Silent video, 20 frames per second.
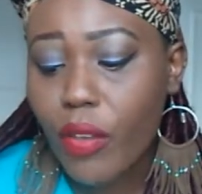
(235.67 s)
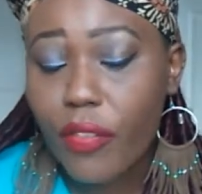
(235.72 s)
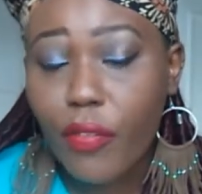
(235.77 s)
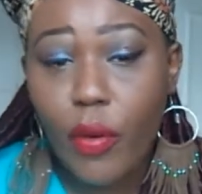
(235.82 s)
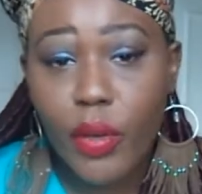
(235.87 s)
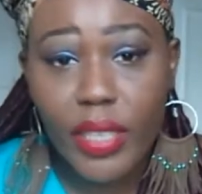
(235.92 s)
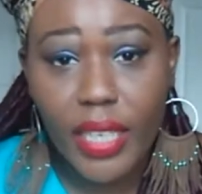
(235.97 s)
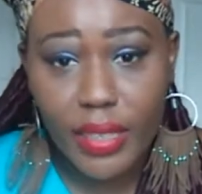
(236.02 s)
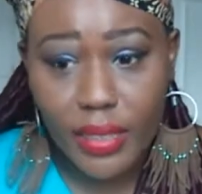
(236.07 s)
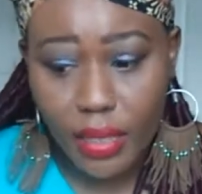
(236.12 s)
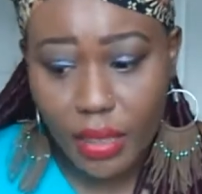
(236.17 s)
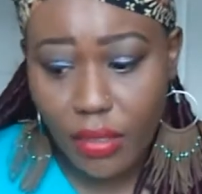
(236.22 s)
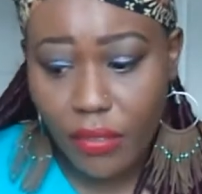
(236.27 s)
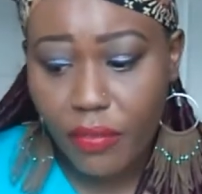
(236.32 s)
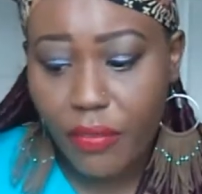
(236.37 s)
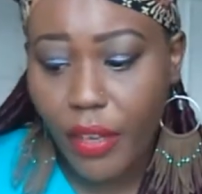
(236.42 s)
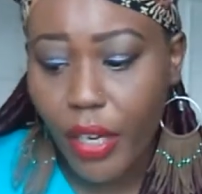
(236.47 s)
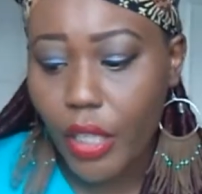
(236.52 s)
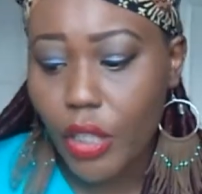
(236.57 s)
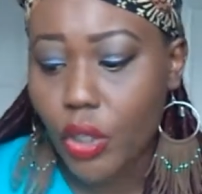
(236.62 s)
phonetic
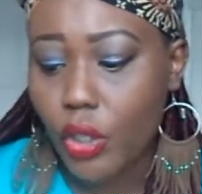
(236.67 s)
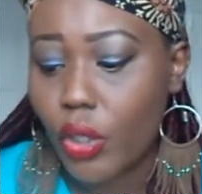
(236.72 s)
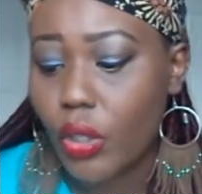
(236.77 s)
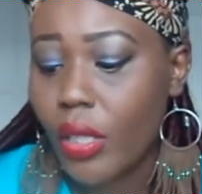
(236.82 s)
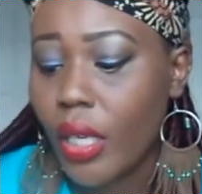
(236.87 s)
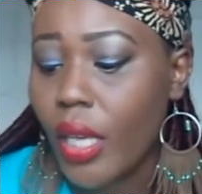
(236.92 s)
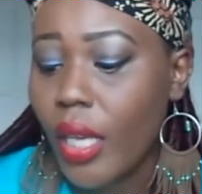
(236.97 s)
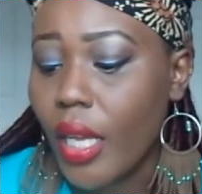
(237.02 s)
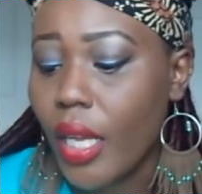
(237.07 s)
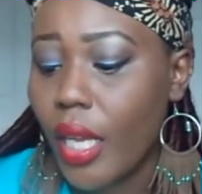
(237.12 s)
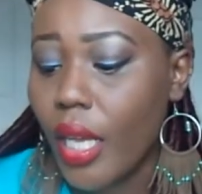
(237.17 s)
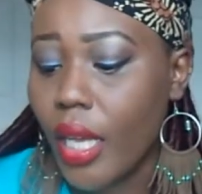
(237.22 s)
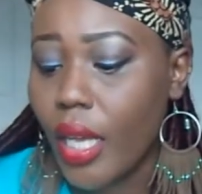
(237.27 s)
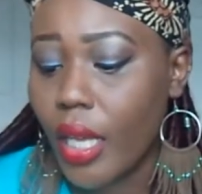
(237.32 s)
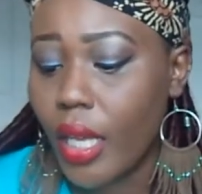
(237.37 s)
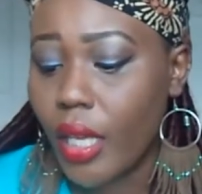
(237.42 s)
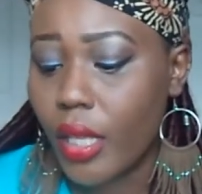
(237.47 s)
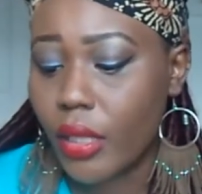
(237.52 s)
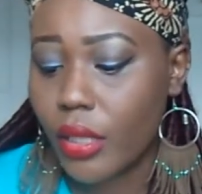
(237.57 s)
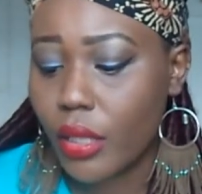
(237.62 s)
conversion
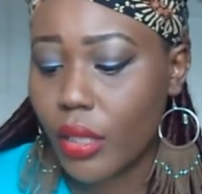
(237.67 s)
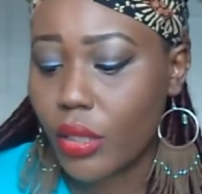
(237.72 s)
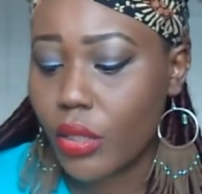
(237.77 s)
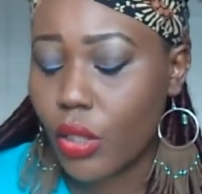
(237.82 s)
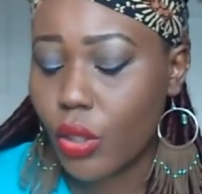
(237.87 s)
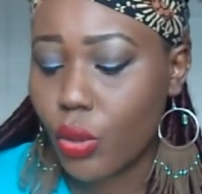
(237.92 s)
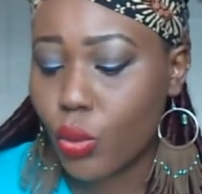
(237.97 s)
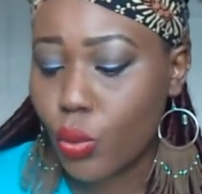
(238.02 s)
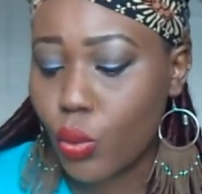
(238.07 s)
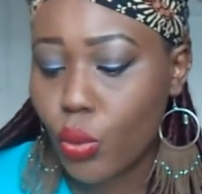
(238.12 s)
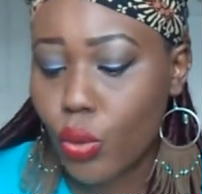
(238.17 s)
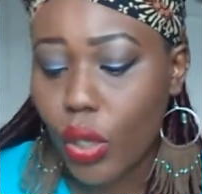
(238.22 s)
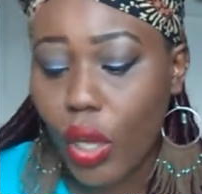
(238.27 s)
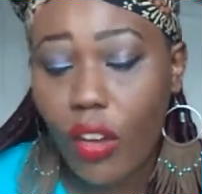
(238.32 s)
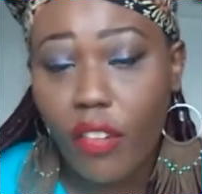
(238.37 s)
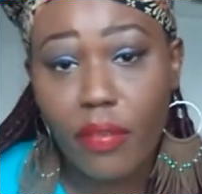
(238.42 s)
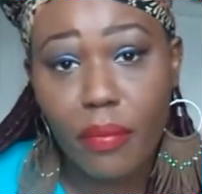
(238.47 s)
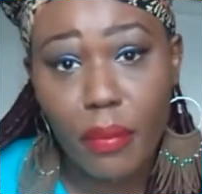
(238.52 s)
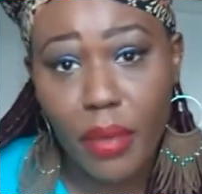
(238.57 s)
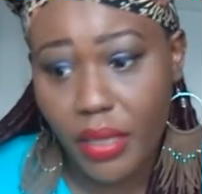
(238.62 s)
and the use
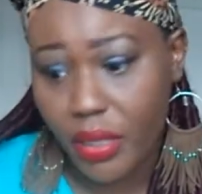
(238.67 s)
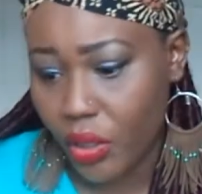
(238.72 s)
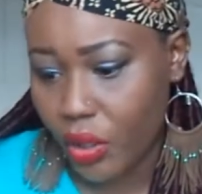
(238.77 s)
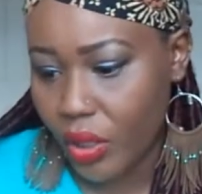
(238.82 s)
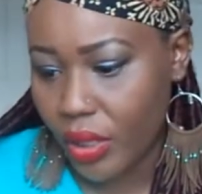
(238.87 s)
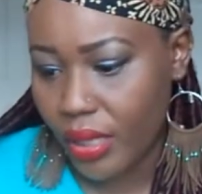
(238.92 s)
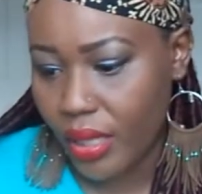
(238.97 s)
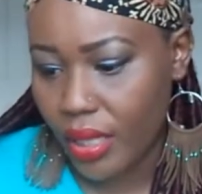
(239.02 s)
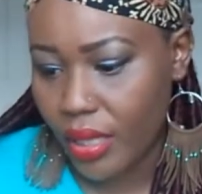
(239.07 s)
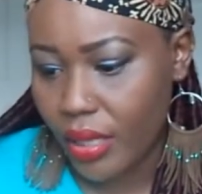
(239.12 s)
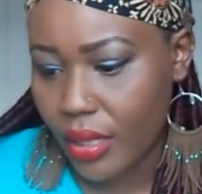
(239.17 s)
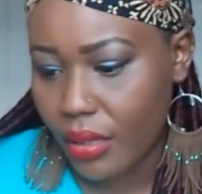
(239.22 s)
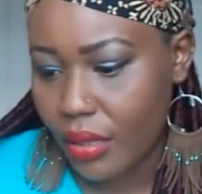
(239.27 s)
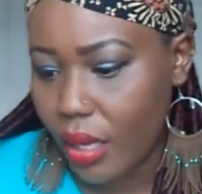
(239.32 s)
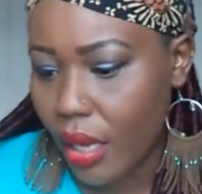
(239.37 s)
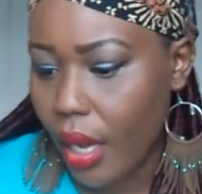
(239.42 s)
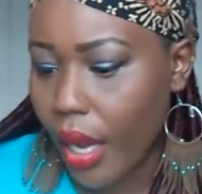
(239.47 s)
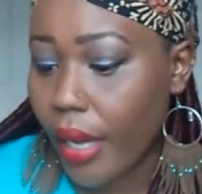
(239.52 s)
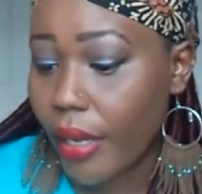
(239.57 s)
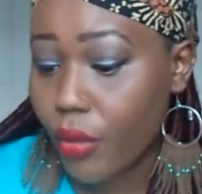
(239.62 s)
of matrices.
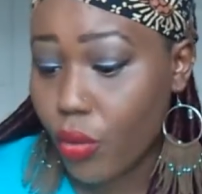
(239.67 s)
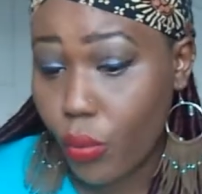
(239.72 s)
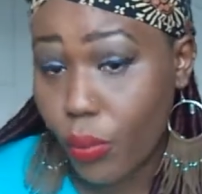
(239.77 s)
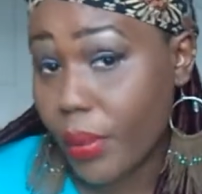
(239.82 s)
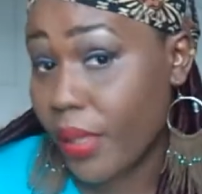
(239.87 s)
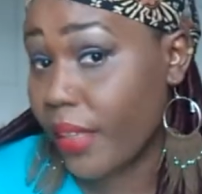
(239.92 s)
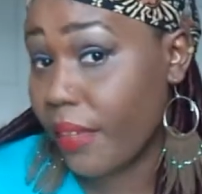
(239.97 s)
I do believe